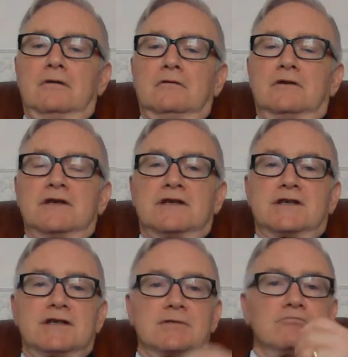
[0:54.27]

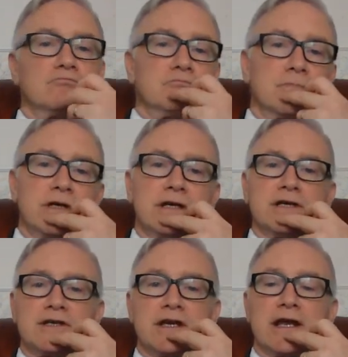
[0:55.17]
This
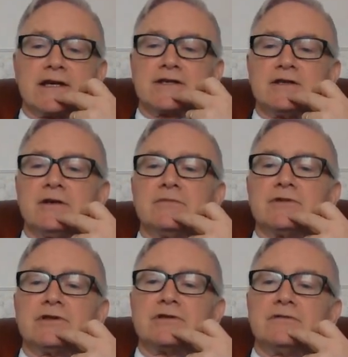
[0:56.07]
is an excerpt
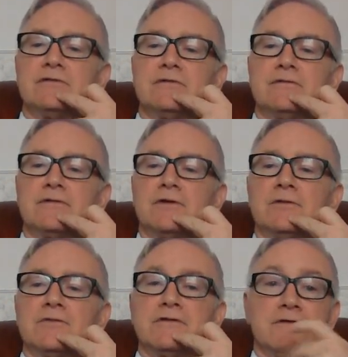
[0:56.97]

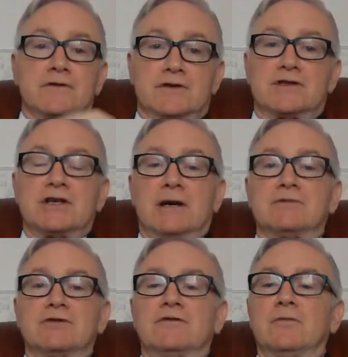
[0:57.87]
from the first
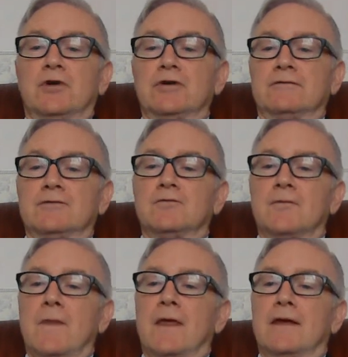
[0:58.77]
chapter of my novel,
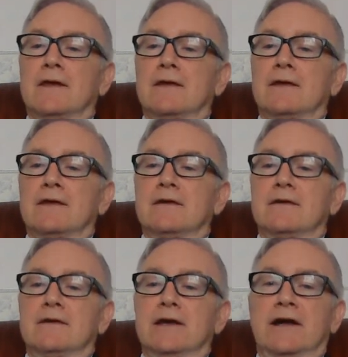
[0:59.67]

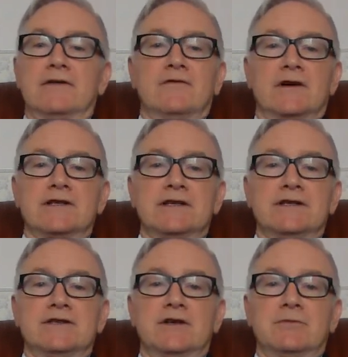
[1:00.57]
The Uninvited
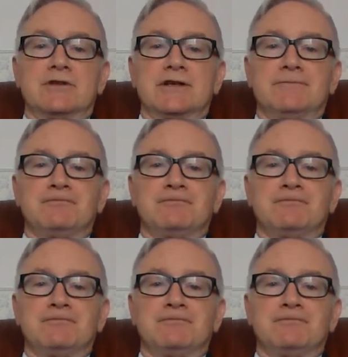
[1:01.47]
Interpreter.